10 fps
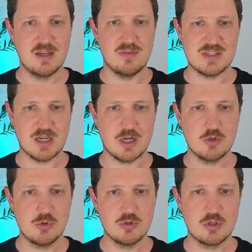This
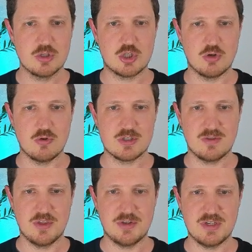output
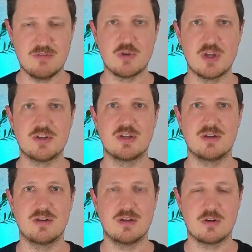shows the different
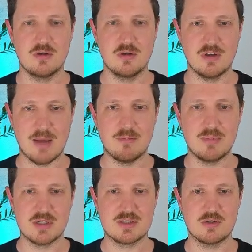
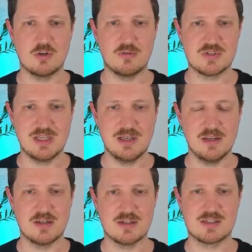numbers of
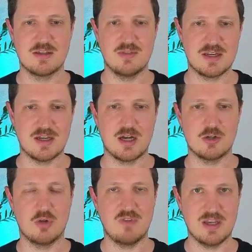cylinders that
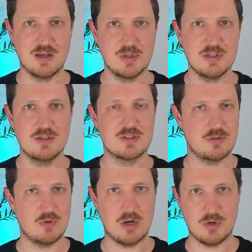are available,
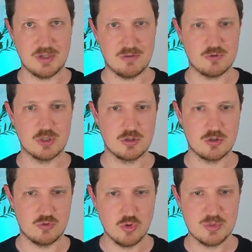so our different
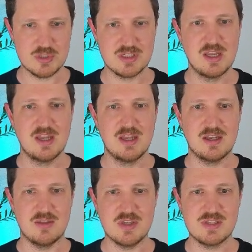groups,
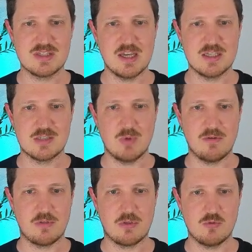in this case, we
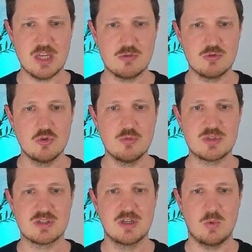have three
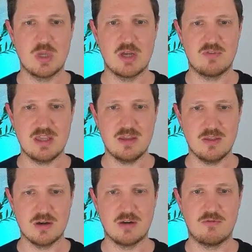groups. We have
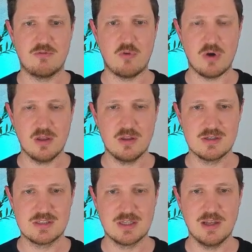either four
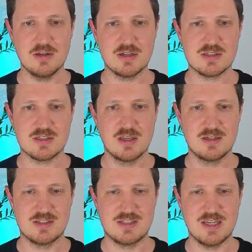cylinders,
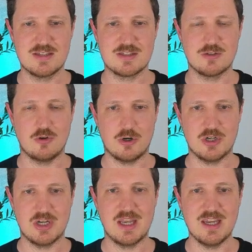six
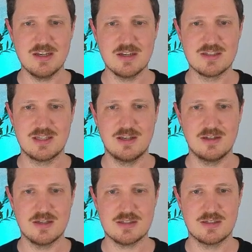or eight
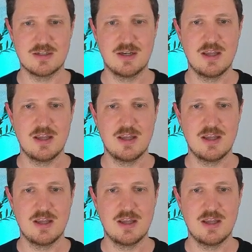cylinders.